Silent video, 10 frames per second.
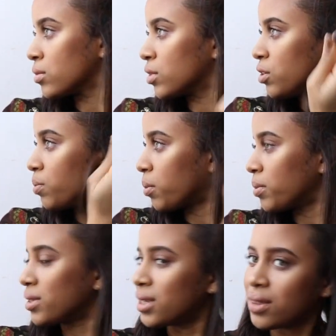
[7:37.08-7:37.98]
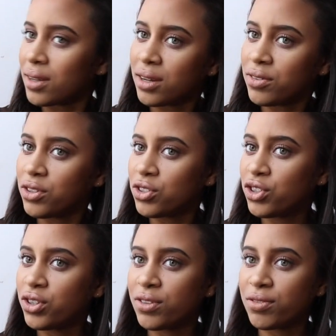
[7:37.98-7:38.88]
You've probably seen that I've used
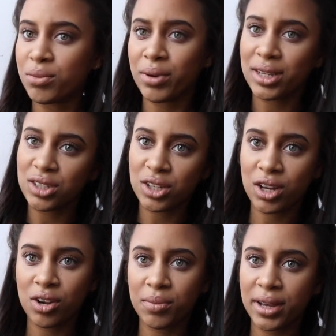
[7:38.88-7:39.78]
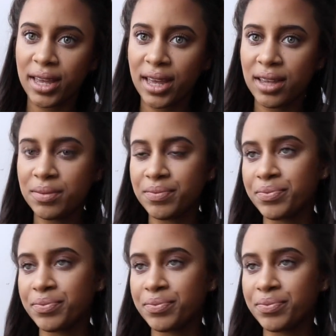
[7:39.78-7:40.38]
two different ways to curl my hair.